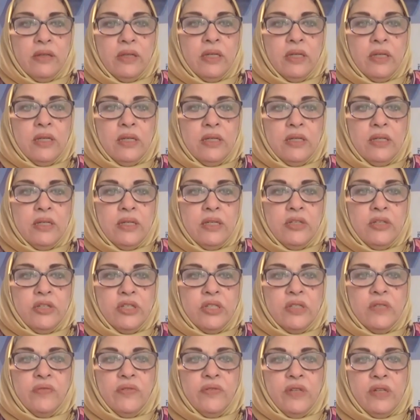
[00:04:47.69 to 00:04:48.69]
And it
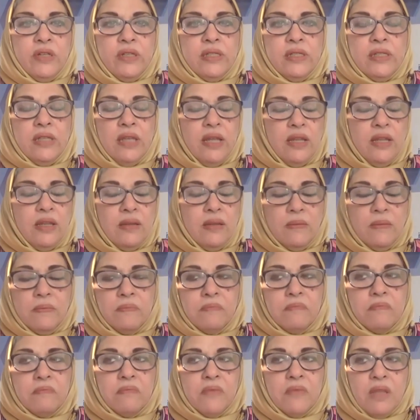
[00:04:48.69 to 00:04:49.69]
just feels like
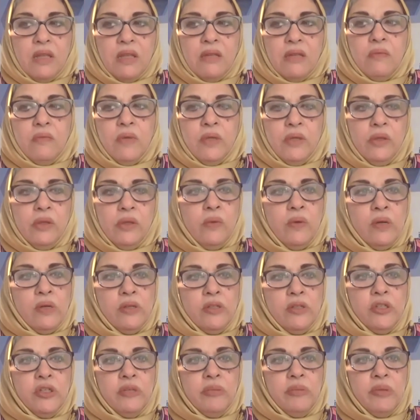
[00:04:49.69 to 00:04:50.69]
what the
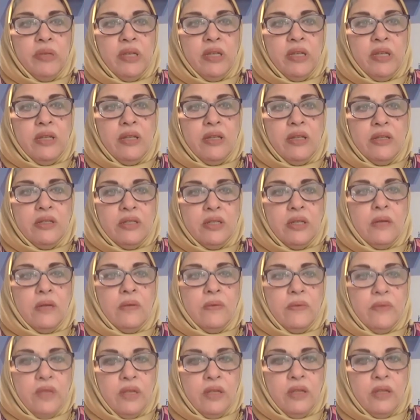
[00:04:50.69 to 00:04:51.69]
world should be. So
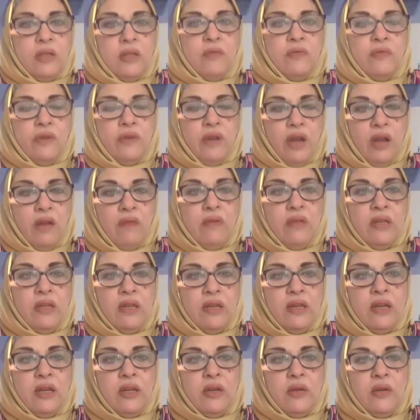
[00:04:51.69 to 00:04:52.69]
thank you for
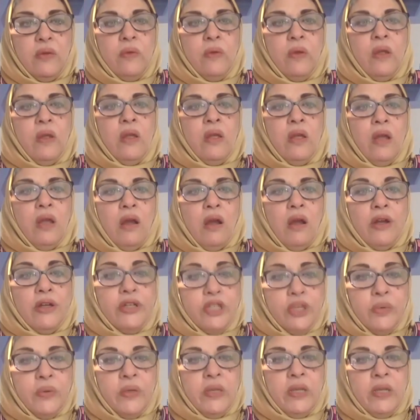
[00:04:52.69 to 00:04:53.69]
everything that you are
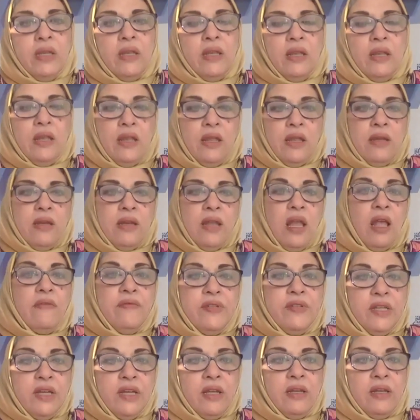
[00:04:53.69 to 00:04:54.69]
doing and
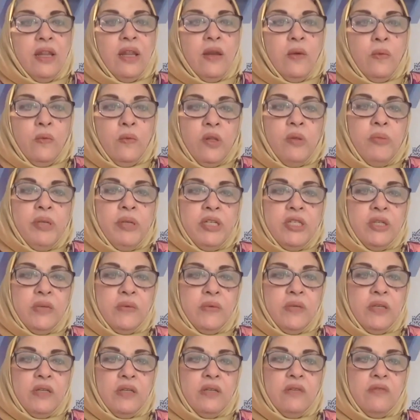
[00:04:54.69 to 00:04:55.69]
have done and will be
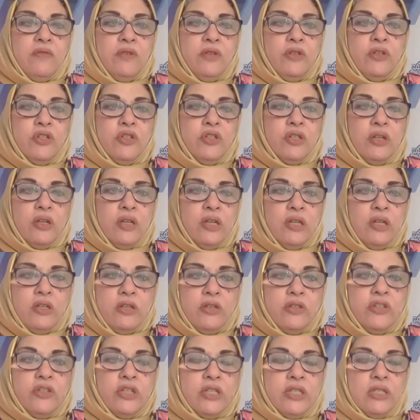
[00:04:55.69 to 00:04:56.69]
doing in the future. And
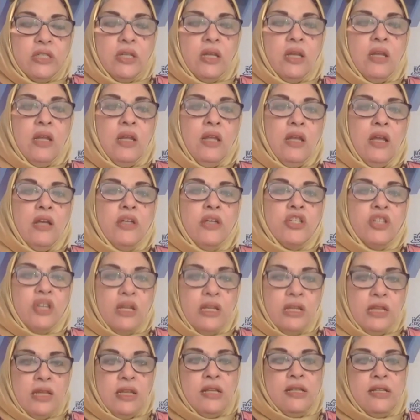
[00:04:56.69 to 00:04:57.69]
you're just a
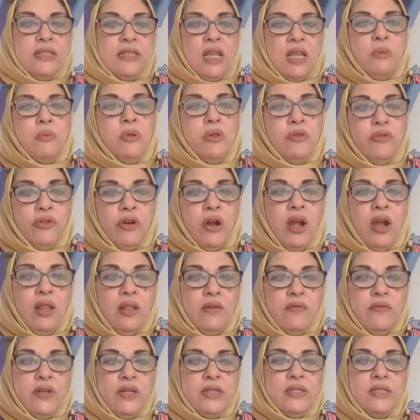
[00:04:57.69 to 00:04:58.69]
shining example for all
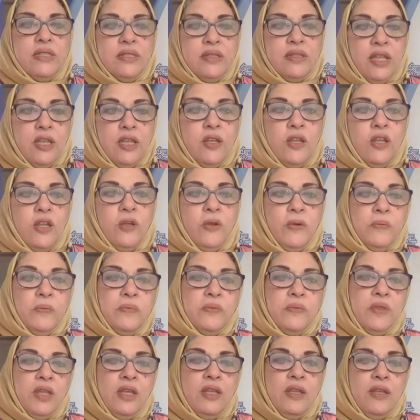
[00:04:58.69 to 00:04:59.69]
of us. Thank you.
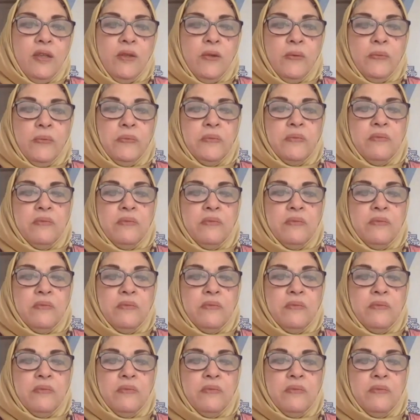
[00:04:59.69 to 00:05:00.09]
Thank you.